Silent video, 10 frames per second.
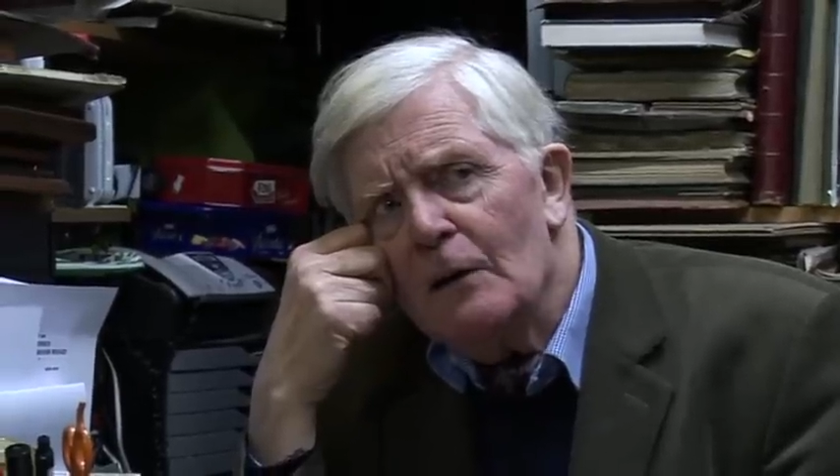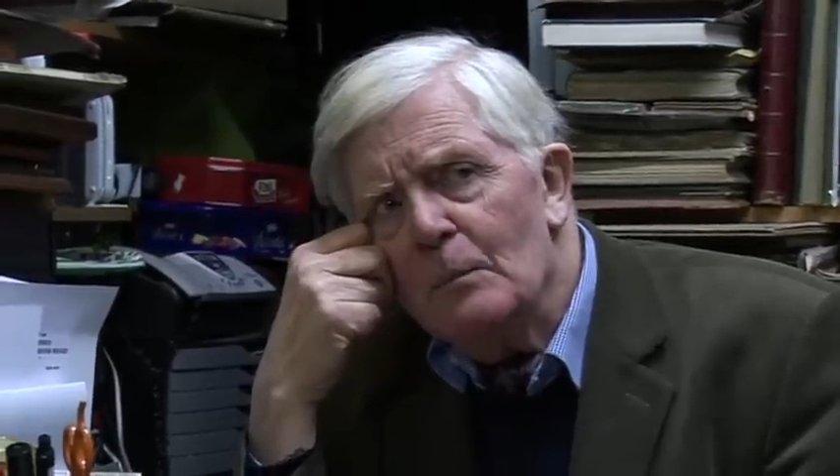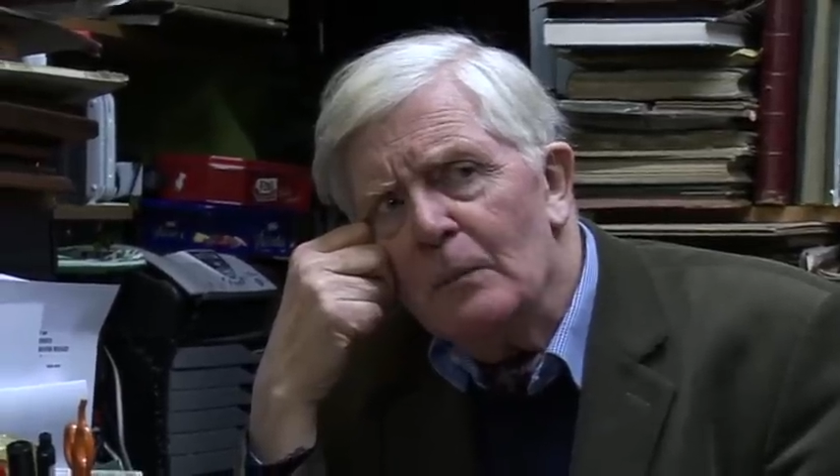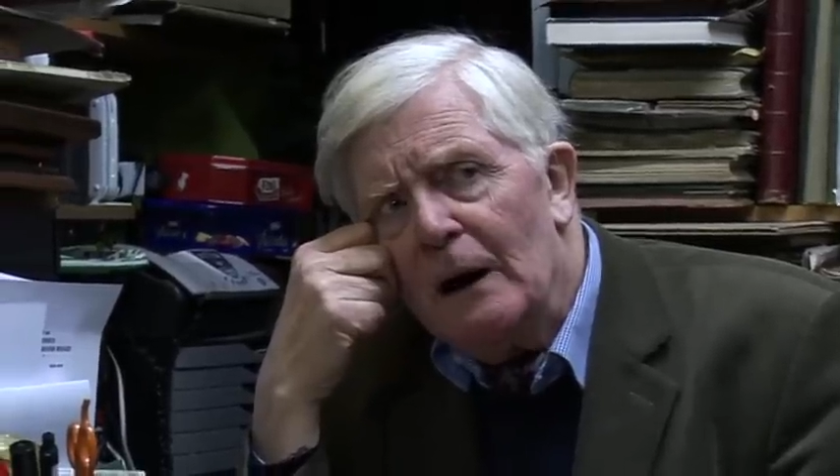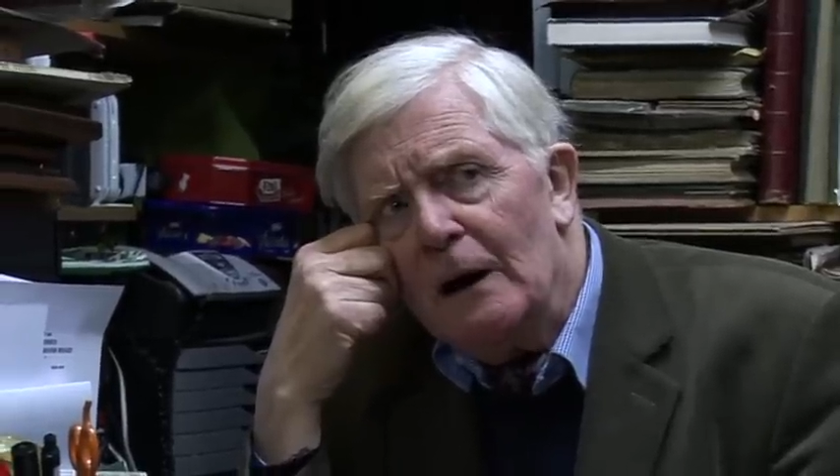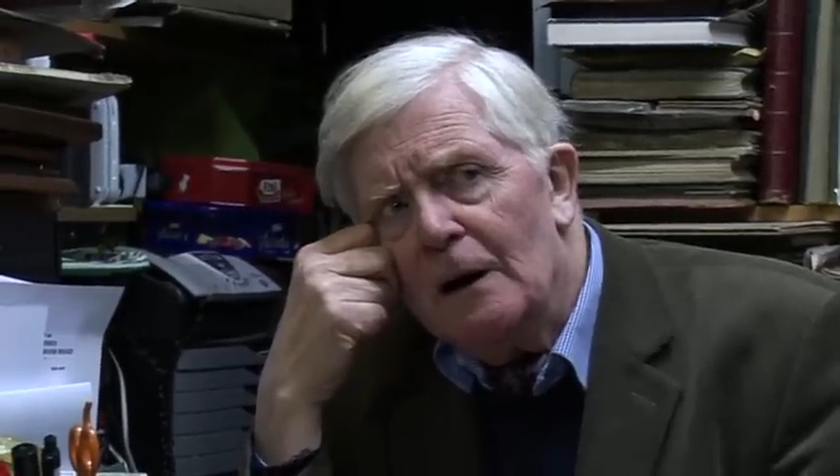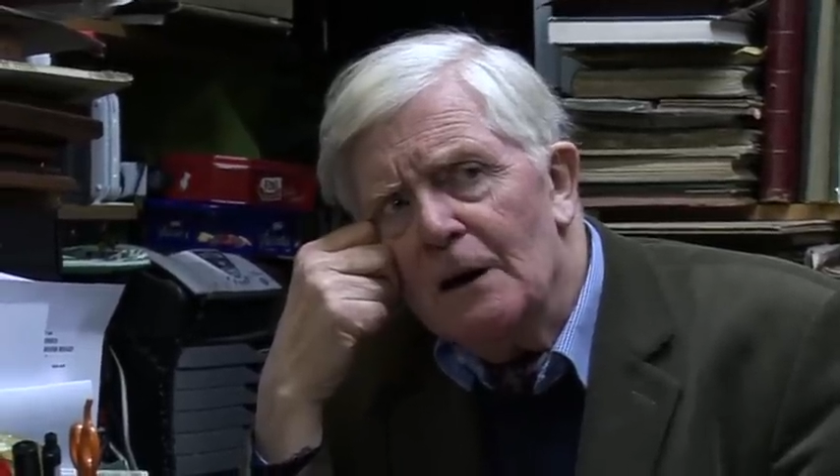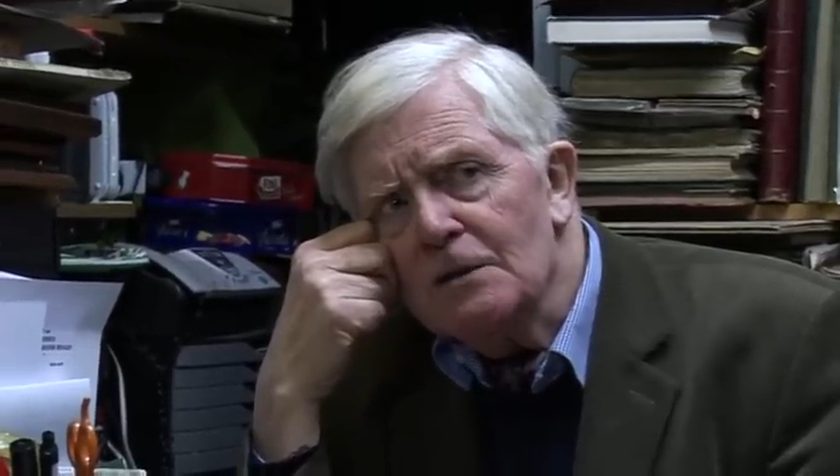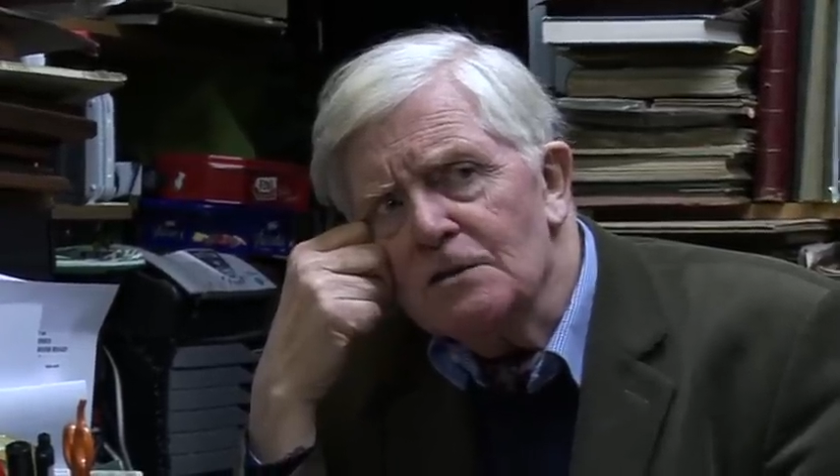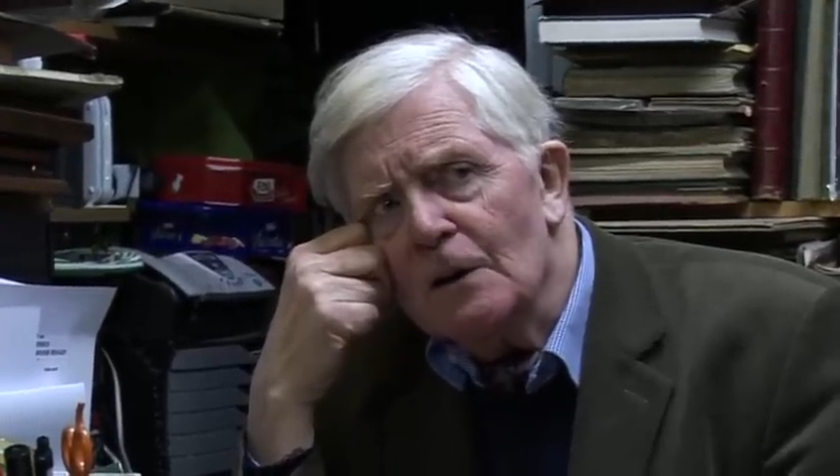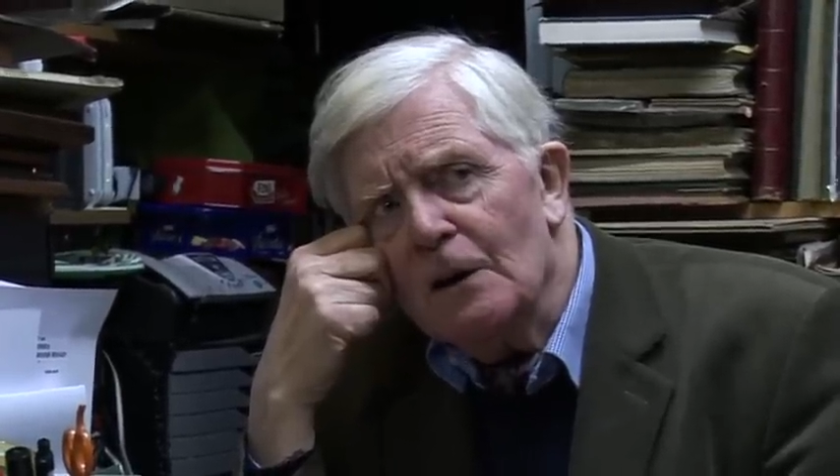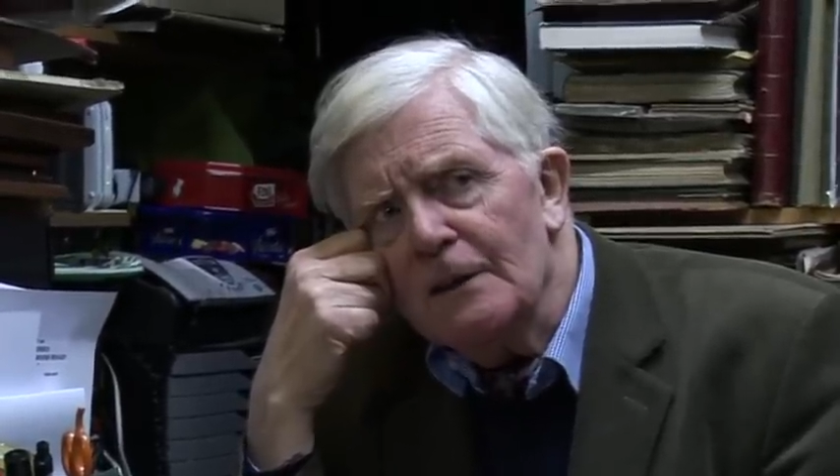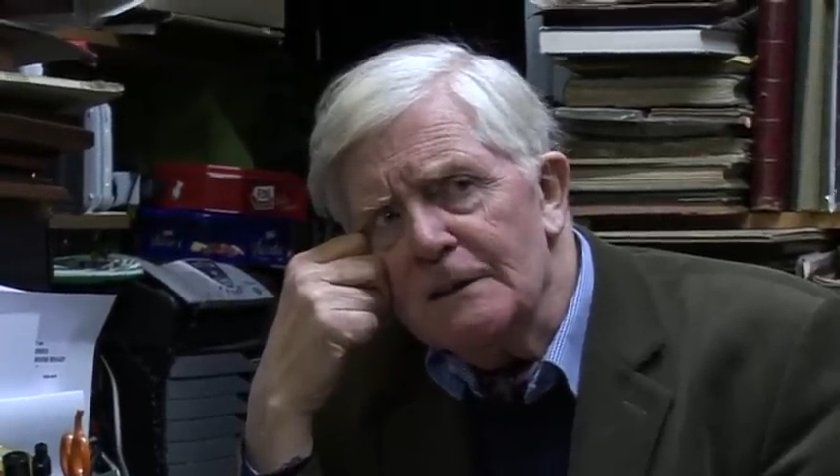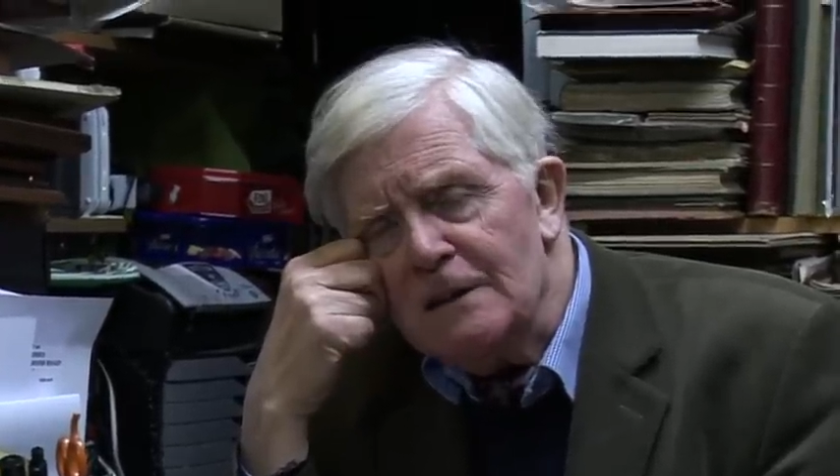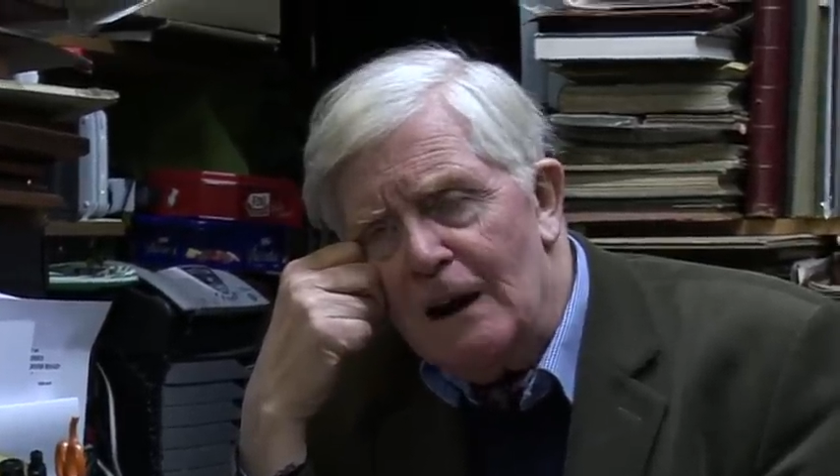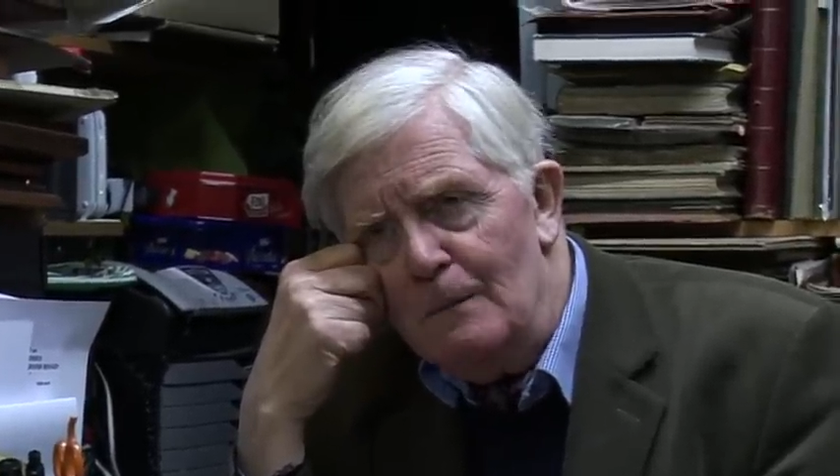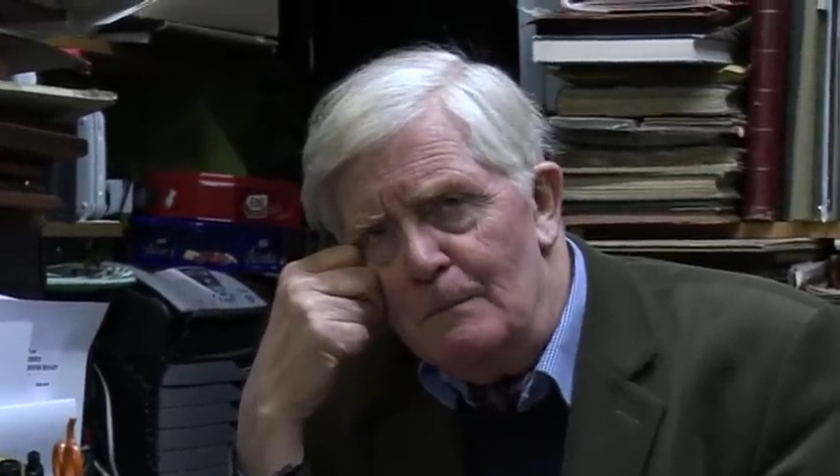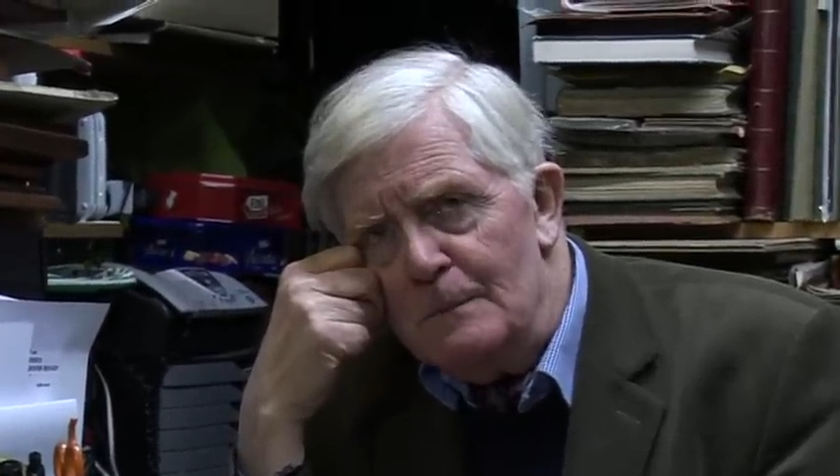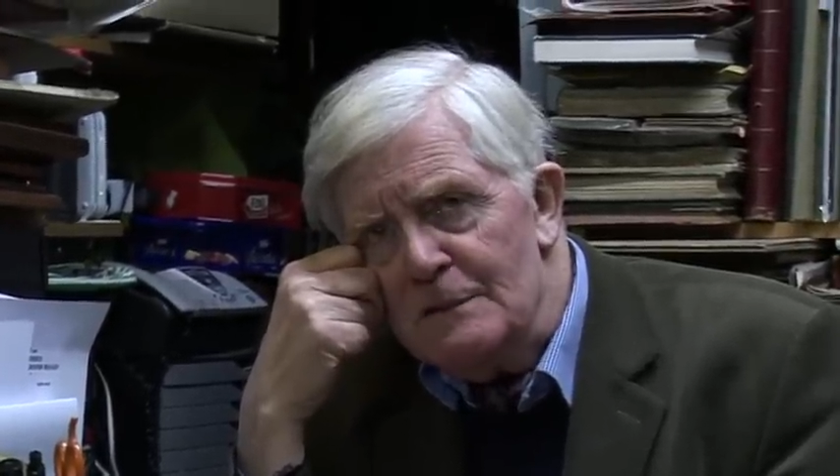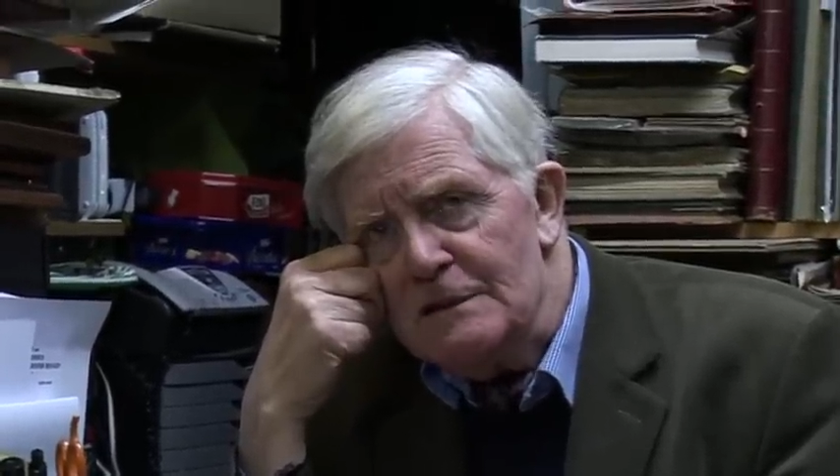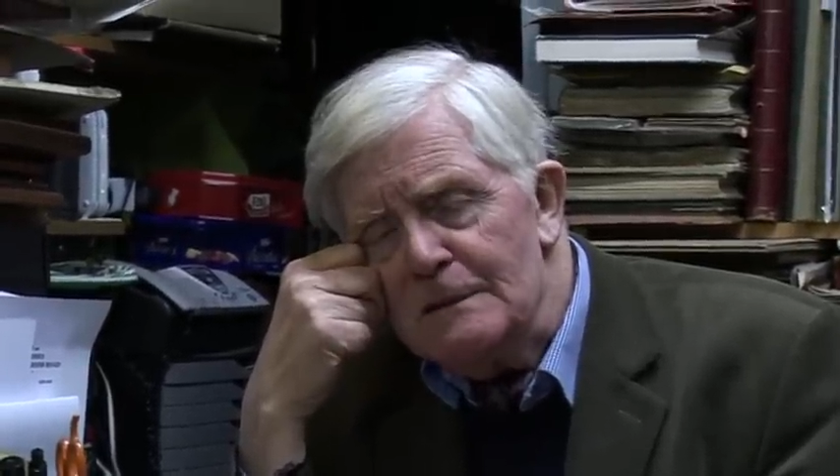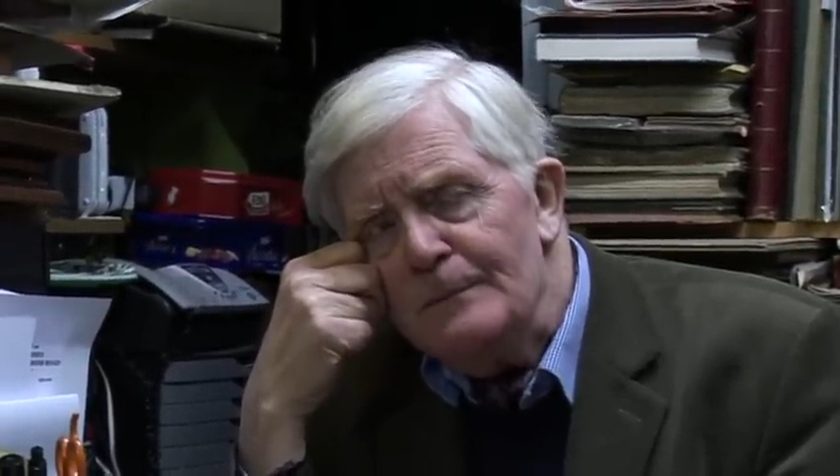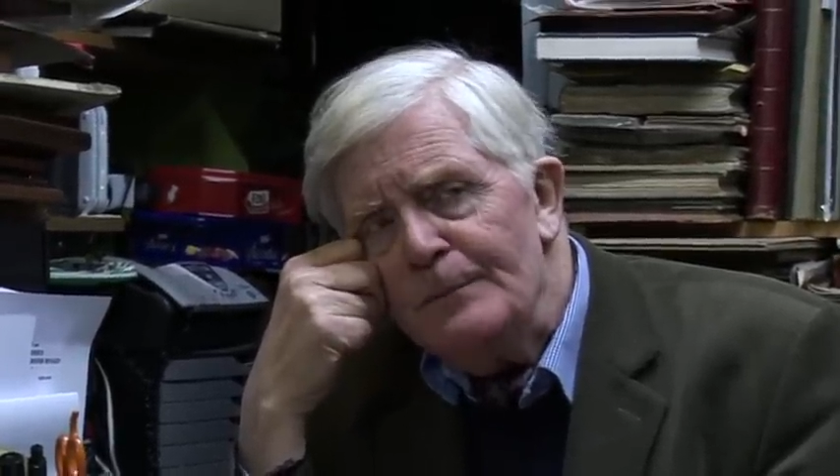barge on the Thames.